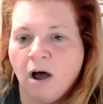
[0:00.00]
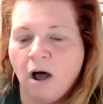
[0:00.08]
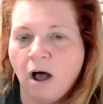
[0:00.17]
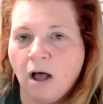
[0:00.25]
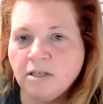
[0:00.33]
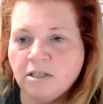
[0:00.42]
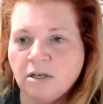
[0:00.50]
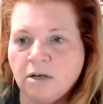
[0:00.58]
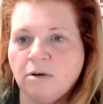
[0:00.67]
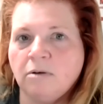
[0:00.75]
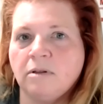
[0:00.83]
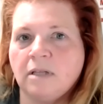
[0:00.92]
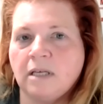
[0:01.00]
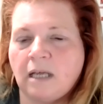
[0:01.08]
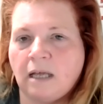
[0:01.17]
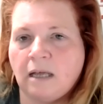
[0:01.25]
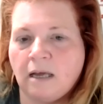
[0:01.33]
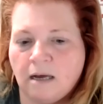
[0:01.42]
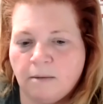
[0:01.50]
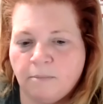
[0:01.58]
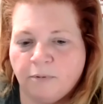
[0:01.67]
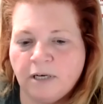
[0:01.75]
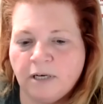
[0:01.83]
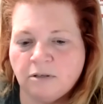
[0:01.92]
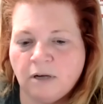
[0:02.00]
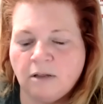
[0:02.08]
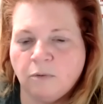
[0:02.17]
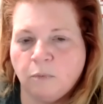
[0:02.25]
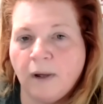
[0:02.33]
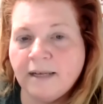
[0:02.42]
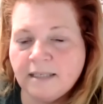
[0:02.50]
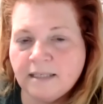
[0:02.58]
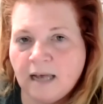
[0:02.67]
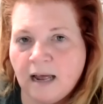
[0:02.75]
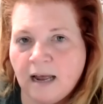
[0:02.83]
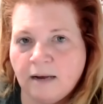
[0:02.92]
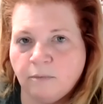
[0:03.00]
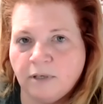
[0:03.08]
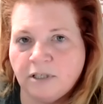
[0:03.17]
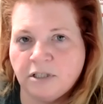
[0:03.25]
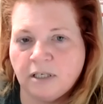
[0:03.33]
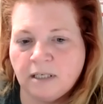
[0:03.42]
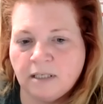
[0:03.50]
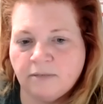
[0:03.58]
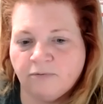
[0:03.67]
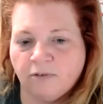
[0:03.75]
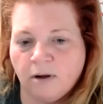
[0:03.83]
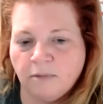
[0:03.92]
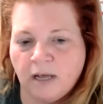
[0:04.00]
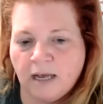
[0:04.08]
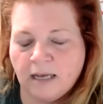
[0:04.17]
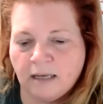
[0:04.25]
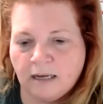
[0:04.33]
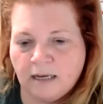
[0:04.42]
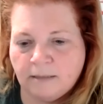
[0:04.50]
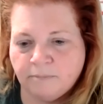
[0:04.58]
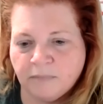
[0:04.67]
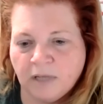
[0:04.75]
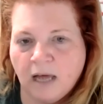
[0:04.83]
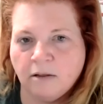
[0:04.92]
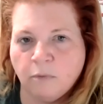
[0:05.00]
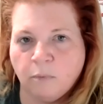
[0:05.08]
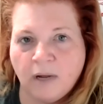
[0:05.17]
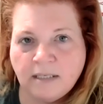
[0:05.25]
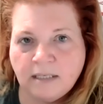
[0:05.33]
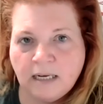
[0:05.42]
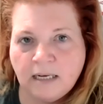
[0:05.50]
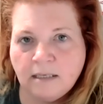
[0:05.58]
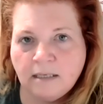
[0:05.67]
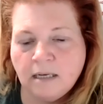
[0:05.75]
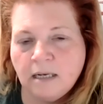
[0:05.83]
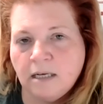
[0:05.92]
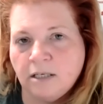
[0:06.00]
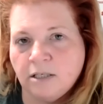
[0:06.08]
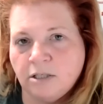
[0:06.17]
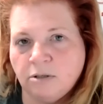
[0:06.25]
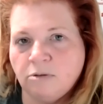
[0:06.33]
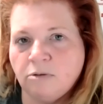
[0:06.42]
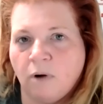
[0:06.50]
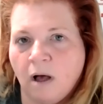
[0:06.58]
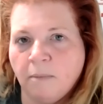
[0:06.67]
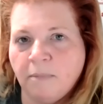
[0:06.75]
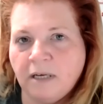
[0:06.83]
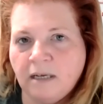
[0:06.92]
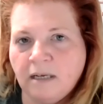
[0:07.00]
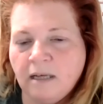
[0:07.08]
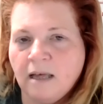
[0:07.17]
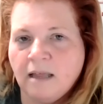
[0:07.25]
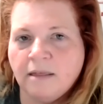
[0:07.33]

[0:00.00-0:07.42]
Also, the bridge on the west side, which is from kind of the west end to New Albany,